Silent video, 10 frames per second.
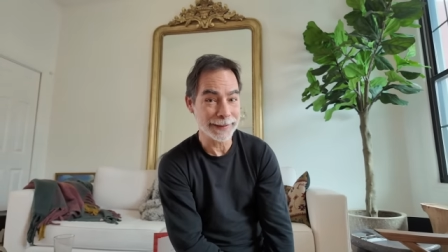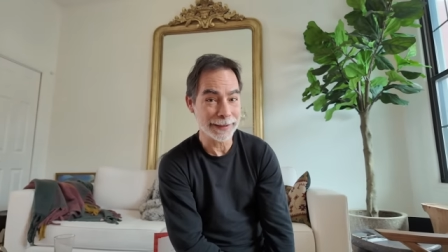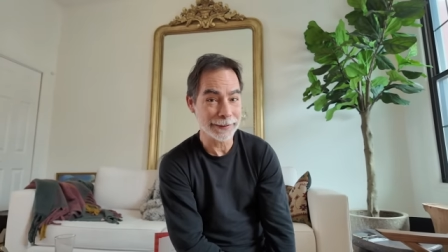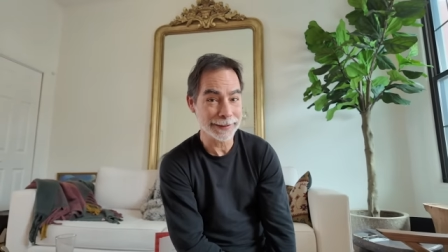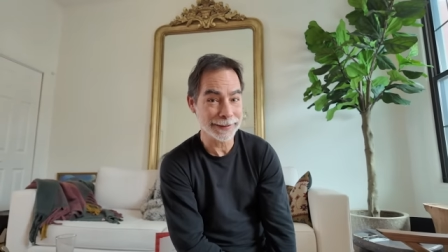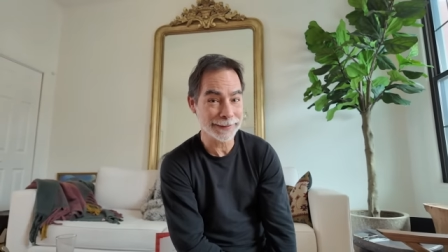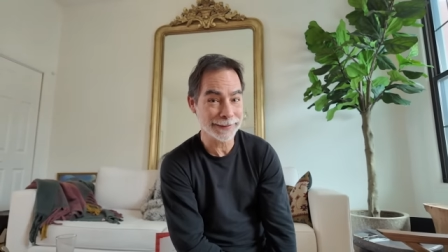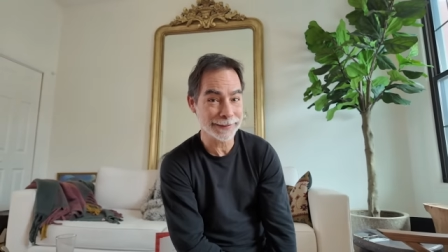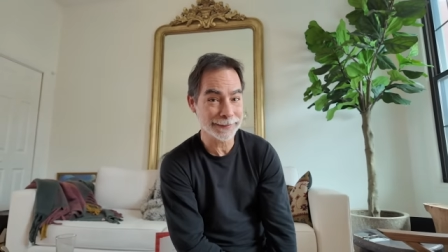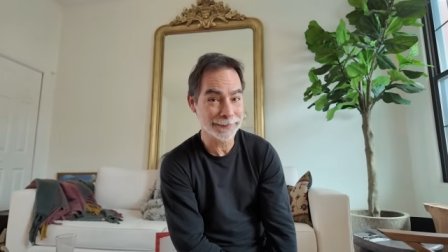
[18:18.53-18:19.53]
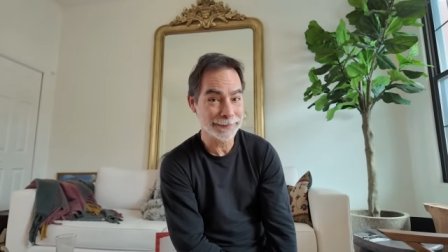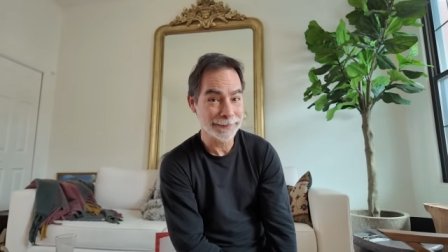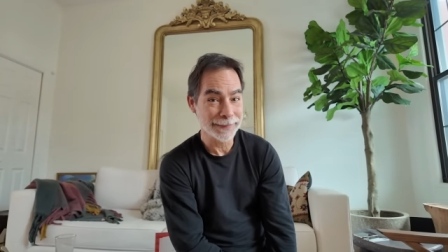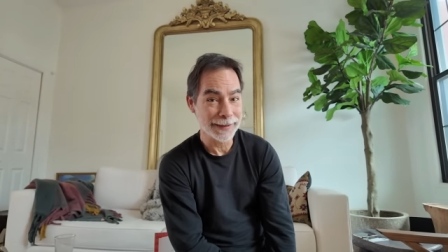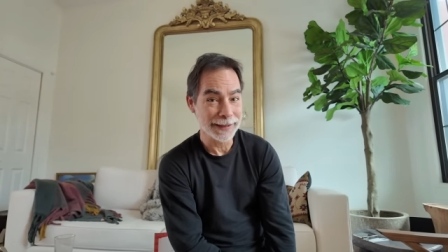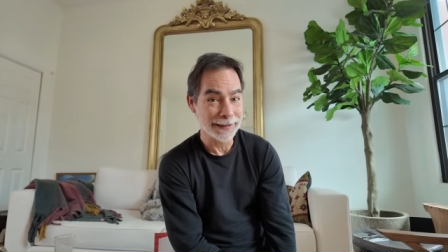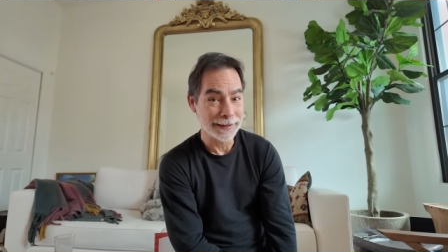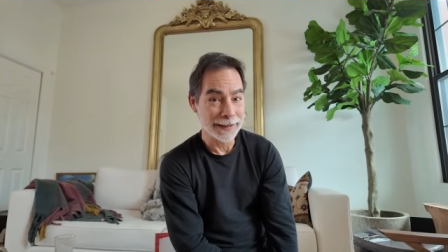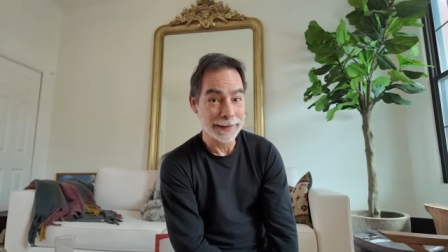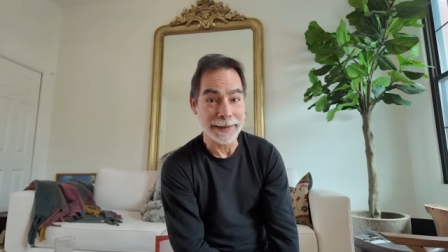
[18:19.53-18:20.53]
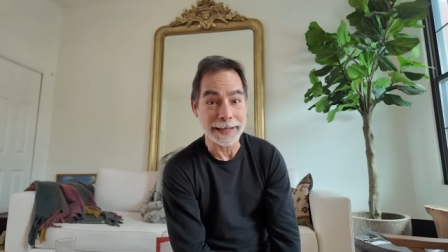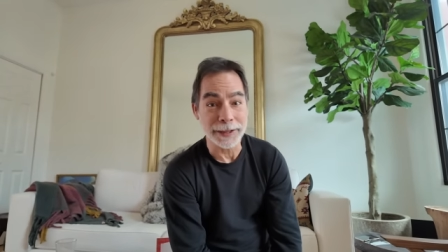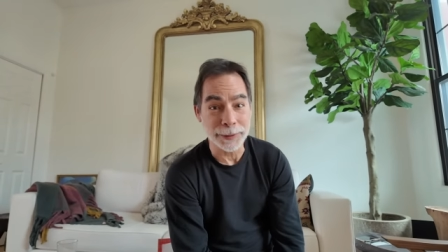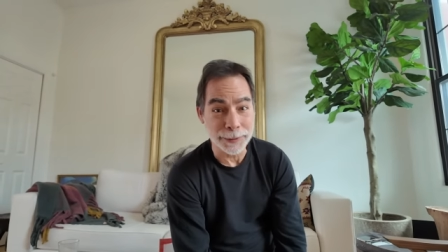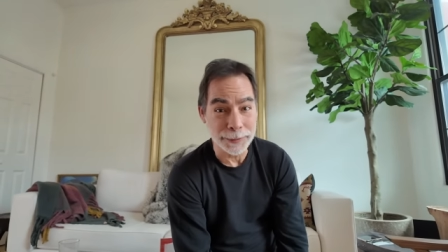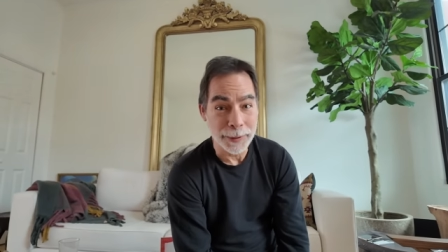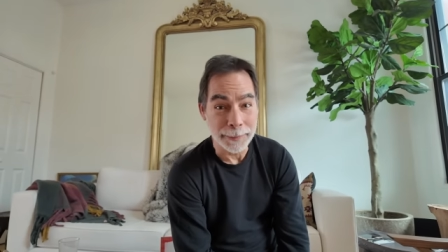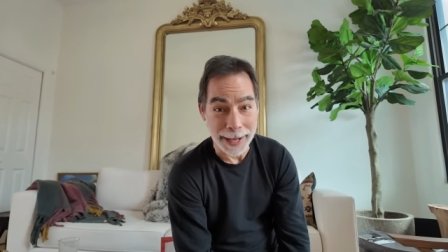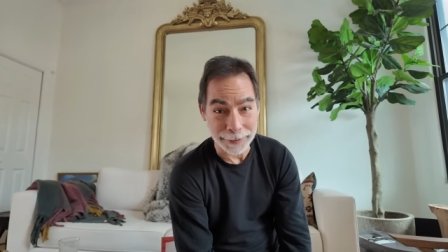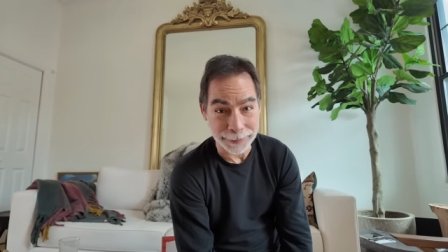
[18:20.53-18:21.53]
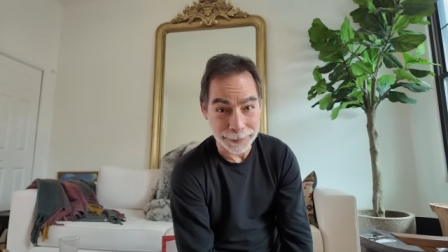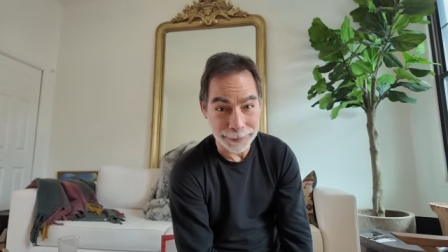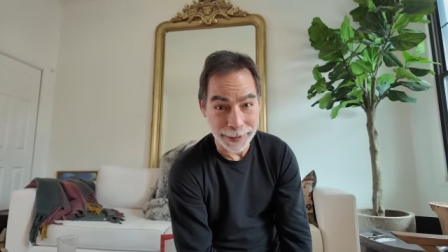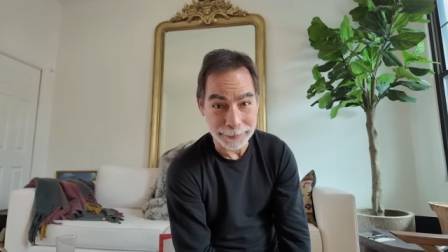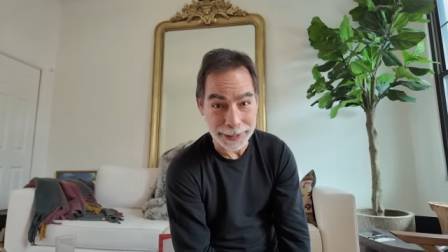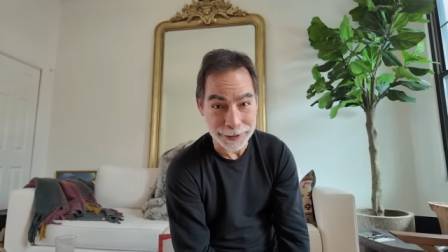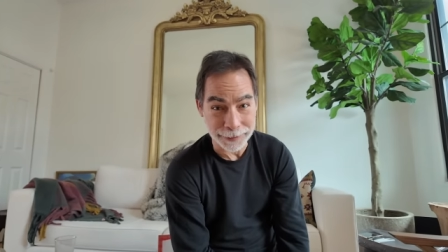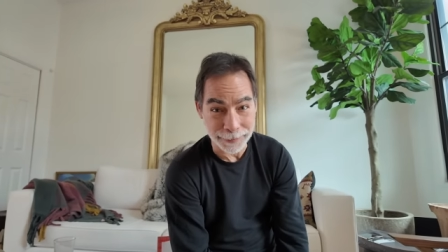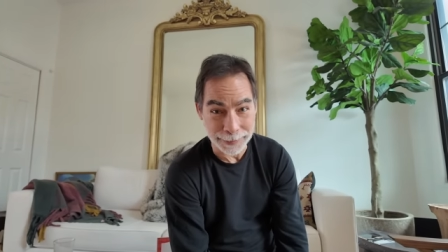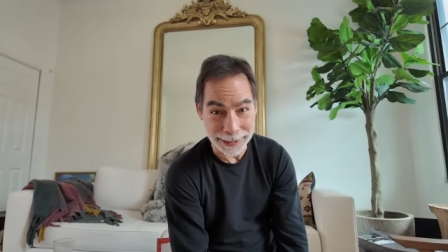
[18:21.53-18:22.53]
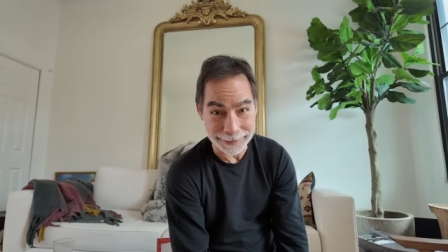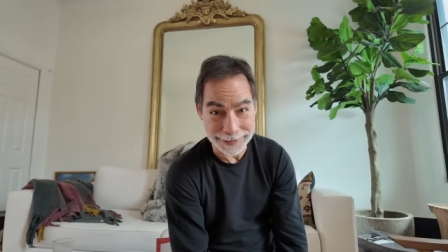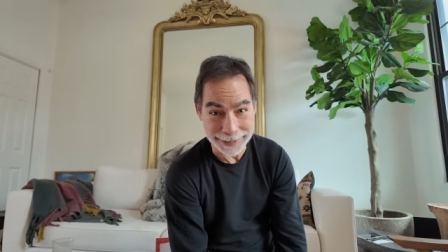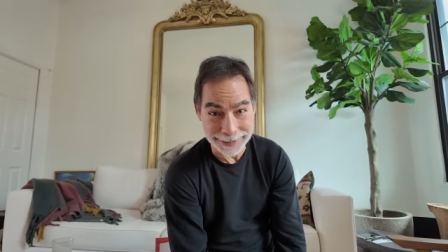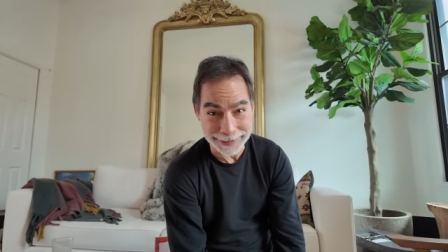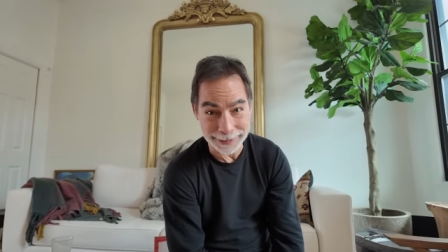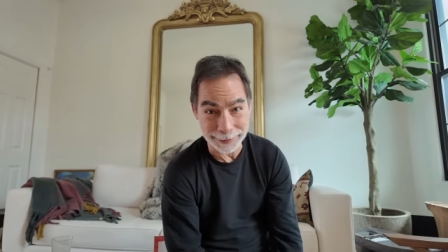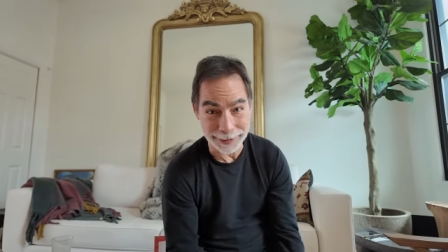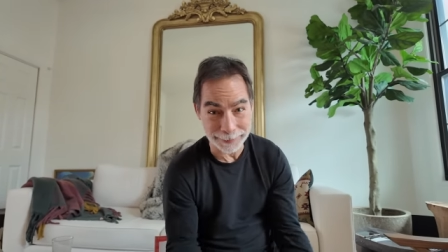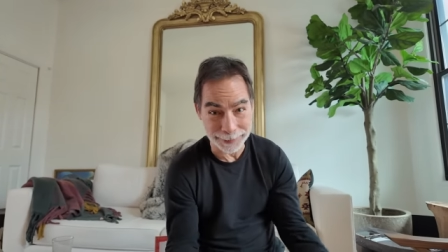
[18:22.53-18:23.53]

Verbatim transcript: my gosh, it's perfect. And it is. Thank you, Matthew. I'm not sure if I'm allowed to say his name or not.